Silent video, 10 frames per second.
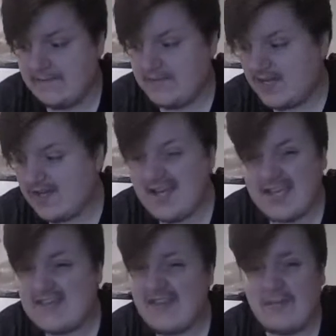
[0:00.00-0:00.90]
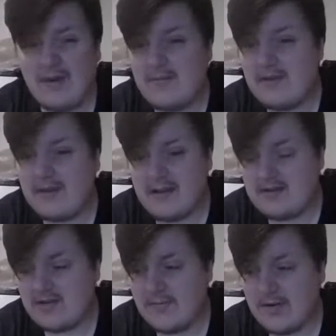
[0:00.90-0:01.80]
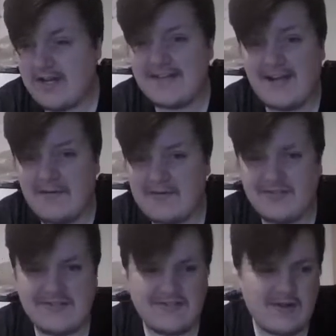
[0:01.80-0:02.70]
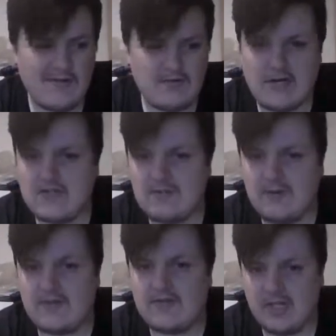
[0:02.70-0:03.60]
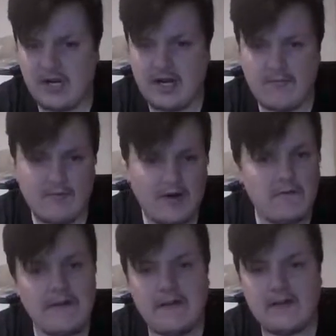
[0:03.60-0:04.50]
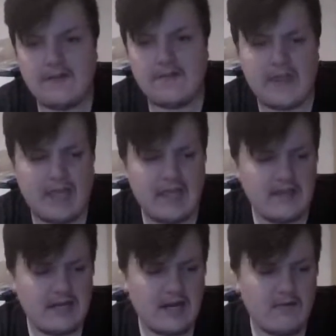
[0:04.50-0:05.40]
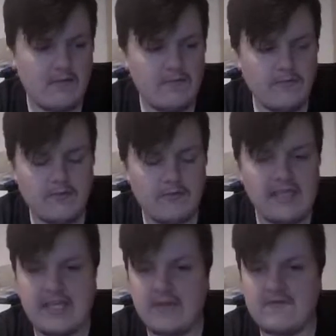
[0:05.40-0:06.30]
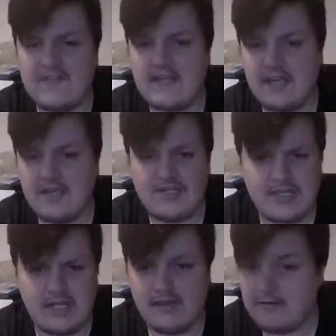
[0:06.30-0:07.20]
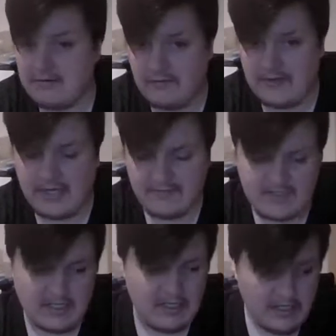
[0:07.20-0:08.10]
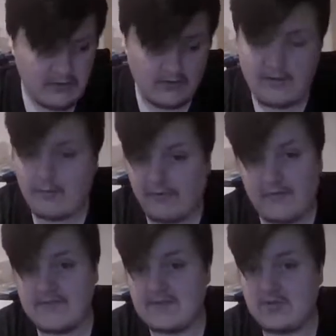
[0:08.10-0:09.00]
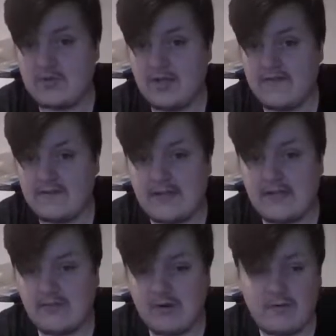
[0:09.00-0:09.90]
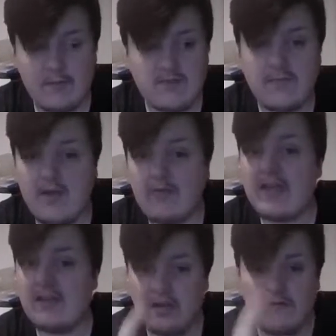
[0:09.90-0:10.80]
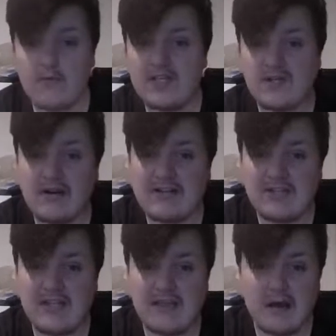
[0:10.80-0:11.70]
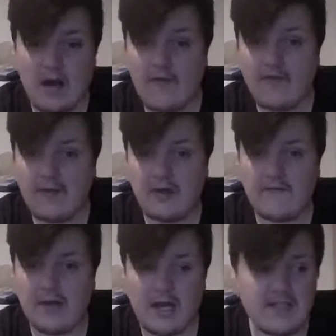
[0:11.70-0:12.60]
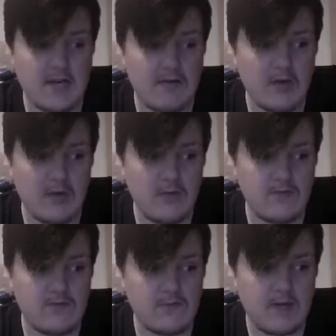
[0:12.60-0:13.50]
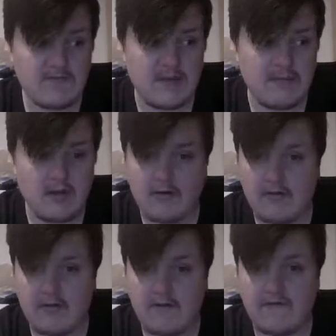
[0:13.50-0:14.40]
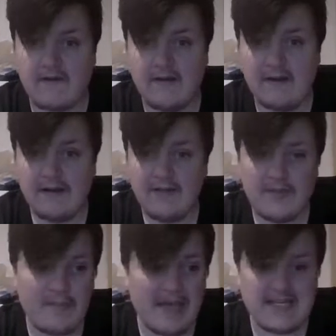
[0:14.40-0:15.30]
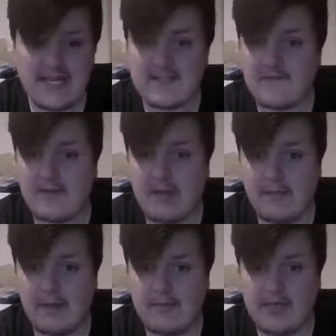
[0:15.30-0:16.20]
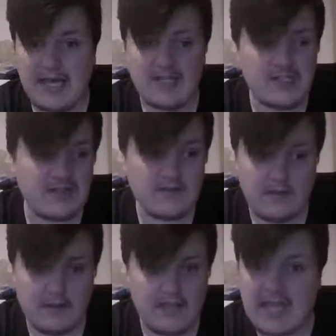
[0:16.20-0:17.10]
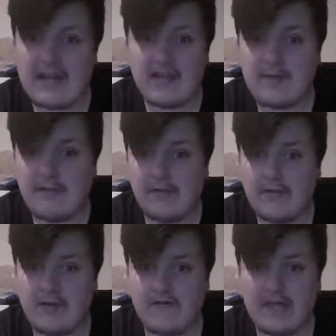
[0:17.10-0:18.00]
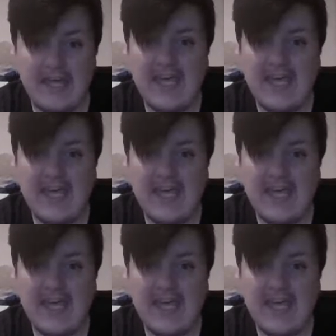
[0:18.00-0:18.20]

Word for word: Uh, I guess that might have been an issue, but I don't know, I was just so enraptured by the charm. I really liked the, you know, the really cutesy and kitschy lyrical themes. Thought the performances were solid, there's only three members. By the way, none of which are actually on the cover. I don't know who those people are on the cover. The band has a female member, and she doesn't look like any of the people on the cover.